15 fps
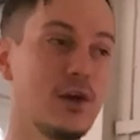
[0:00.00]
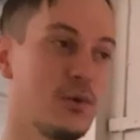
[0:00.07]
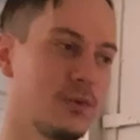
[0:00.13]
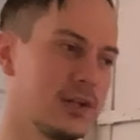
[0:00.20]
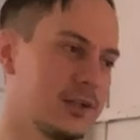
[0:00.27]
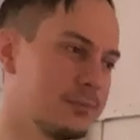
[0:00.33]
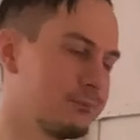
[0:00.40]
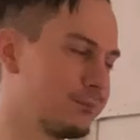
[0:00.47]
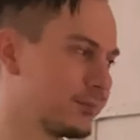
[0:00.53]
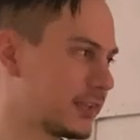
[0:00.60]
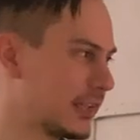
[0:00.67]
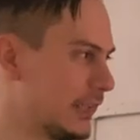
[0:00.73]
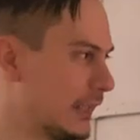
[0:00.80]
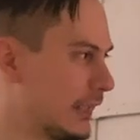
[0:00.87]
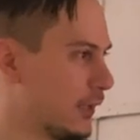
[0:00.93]
Well,
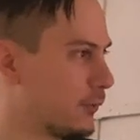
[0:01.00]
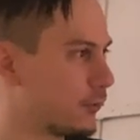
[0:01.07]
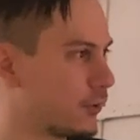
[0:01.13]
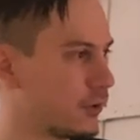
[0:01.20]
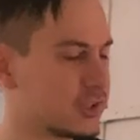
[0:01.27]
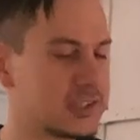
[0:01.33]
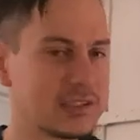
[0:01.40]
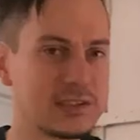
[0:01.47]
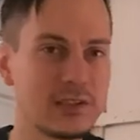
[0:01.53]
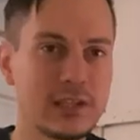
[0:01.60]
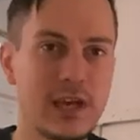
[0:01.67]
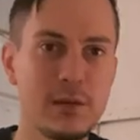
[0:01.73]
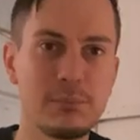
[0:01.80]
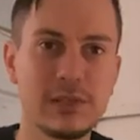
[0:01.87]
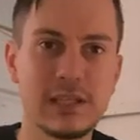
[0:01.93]
of course it's not
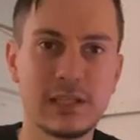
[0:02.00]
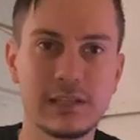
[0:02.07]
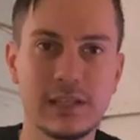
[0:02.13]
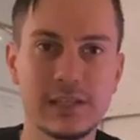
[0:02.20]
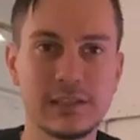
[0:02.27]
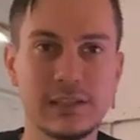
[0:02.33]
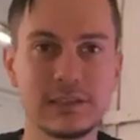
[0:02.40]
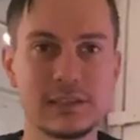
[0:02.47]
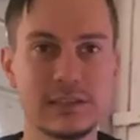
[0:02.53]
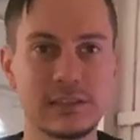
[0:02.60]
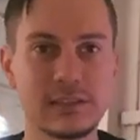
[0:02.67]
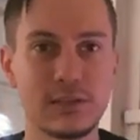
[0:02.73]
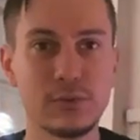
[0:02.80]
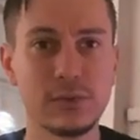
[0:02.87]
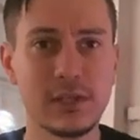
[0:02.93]
happening like this in
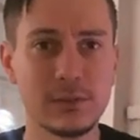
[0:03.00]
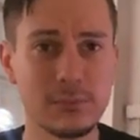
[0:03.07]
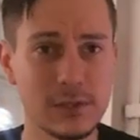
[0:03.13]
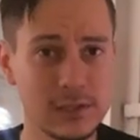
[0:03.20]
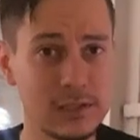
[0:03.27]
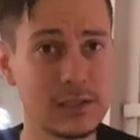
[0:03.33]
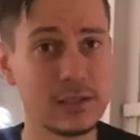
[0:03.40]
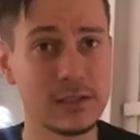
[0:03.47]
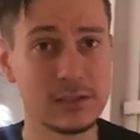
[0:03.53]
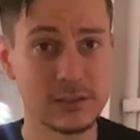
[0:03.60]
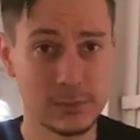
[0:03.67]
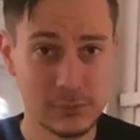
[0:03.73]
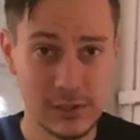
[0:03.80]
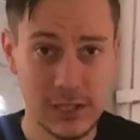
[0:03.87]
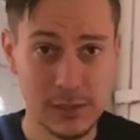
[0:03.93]
Estonia, but
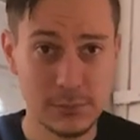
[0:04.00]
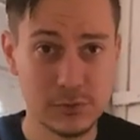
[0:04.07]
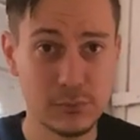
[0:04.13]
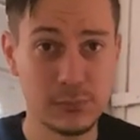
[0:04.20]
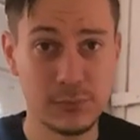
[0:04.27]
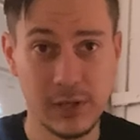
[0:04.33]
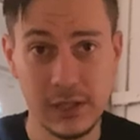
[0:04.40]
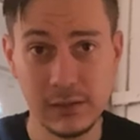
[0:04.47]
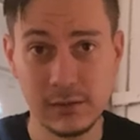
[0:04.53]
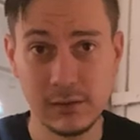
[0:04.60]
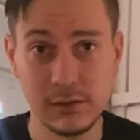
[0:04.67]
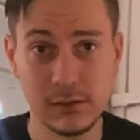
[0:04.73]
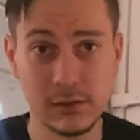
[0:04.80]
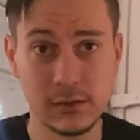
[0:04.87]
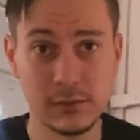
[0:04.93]
sometimes we find
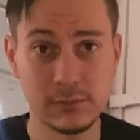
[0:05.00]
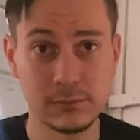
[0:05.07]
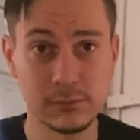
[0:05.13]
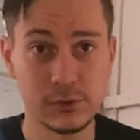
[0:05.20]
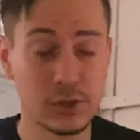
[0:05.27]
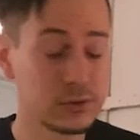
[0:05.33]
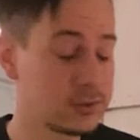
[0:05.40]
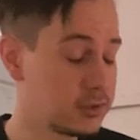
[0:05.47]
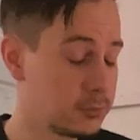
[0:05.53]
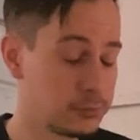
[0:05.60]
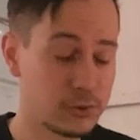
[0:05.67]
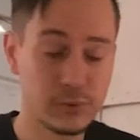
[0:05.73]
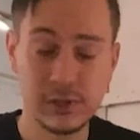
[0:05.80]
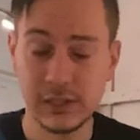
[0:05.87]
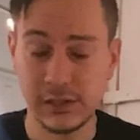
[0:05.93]
a totally
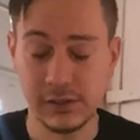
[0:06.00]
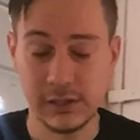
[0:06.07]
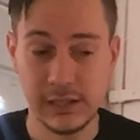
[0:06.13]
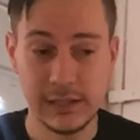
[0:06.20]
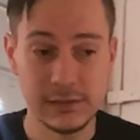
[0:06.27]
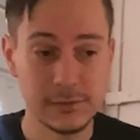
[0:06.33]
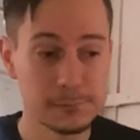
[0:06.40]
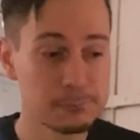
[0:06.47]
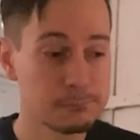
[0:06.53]
broken arcade,